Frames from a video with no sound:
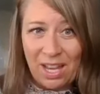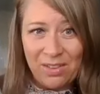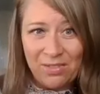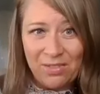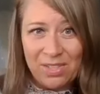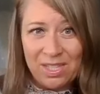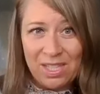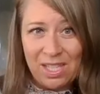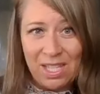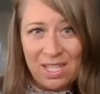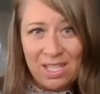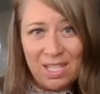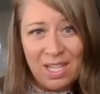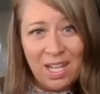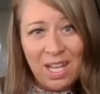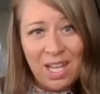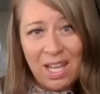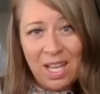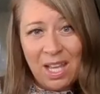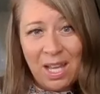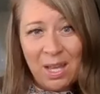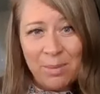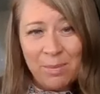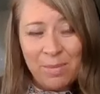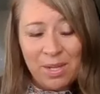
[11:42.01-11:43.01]
I have seen
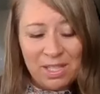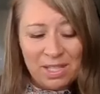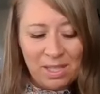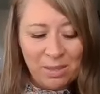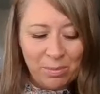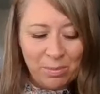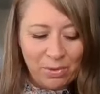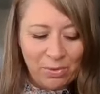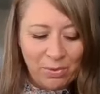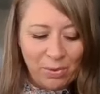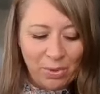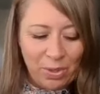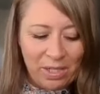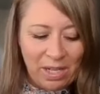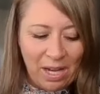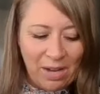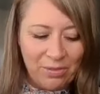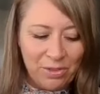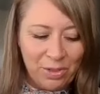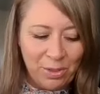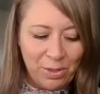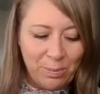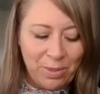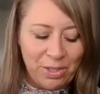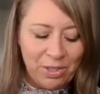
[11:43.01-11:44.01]
amazing before and
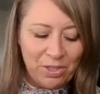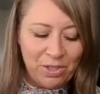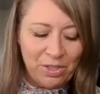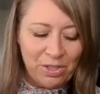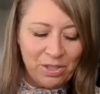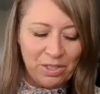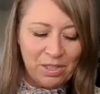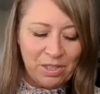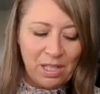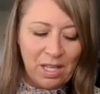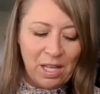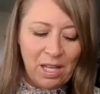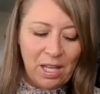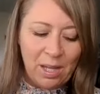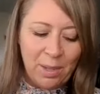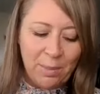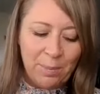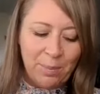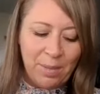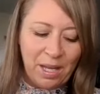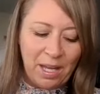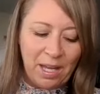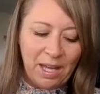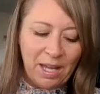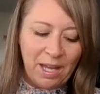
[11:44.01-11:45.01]
after pictures,
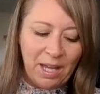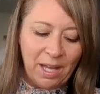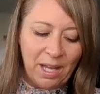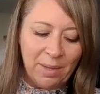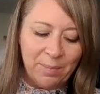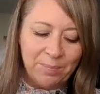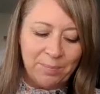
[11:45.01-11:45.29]
but